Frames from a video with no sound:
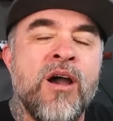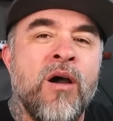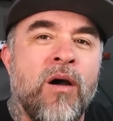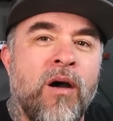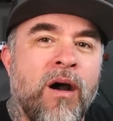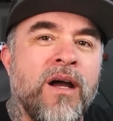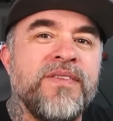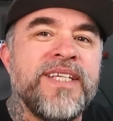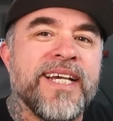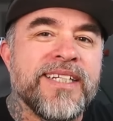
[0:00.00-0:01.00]
on
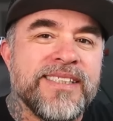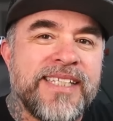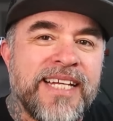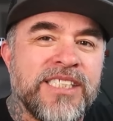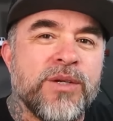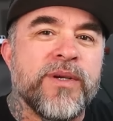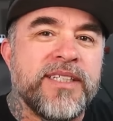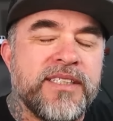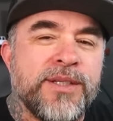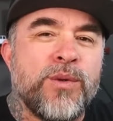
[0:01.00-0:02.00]
the accessory
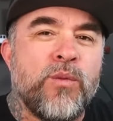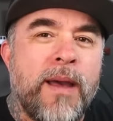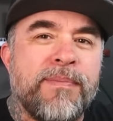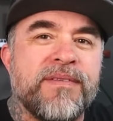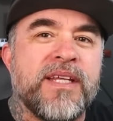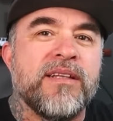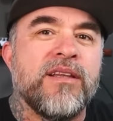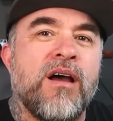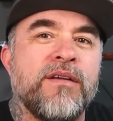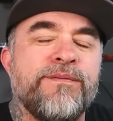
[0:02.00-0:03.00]
to the weapon that
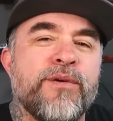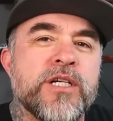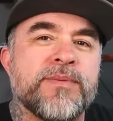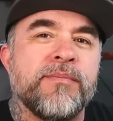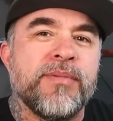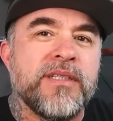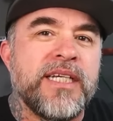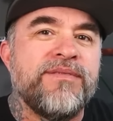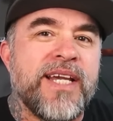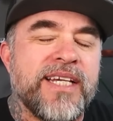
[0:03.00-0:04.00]
law enforcement
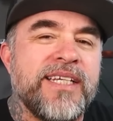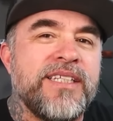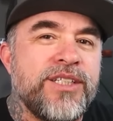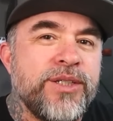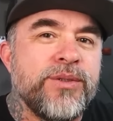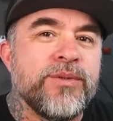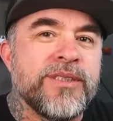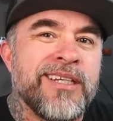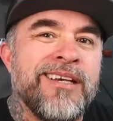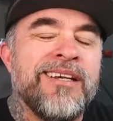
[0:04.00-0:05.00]
believed that he used
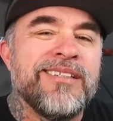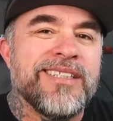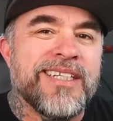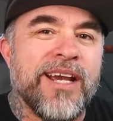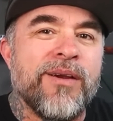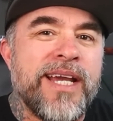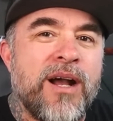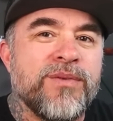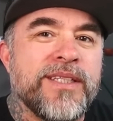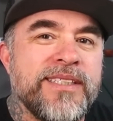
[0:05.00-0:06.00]
to carry
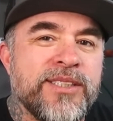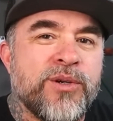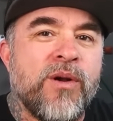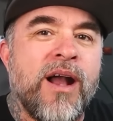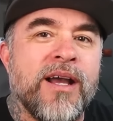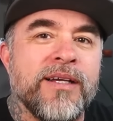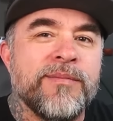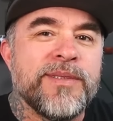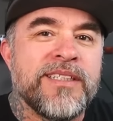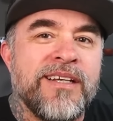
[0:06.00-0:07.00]
out these
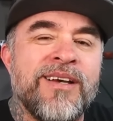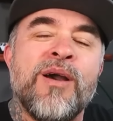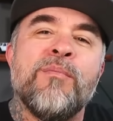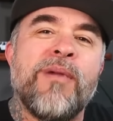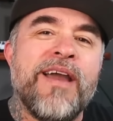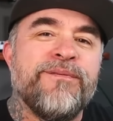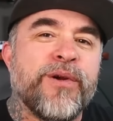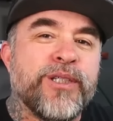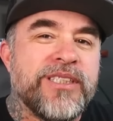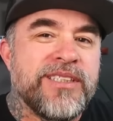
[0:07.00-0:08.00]
crimes, my
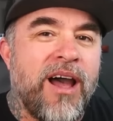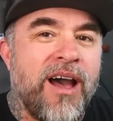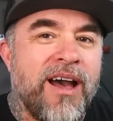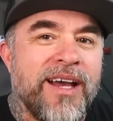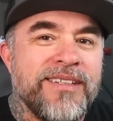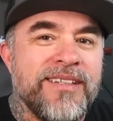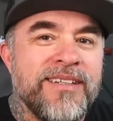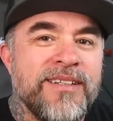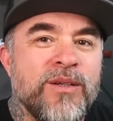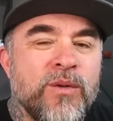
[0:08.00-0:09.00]
first thought
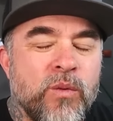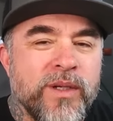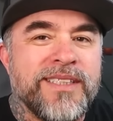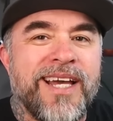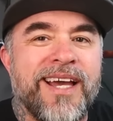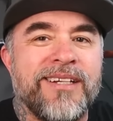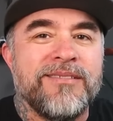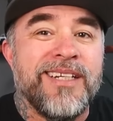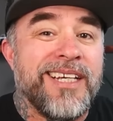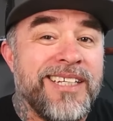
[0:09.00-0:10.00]
was that
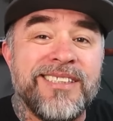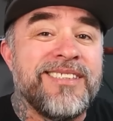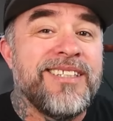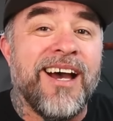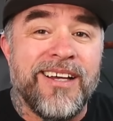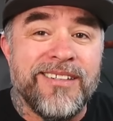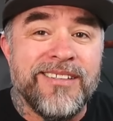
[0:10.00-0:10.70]
he's done.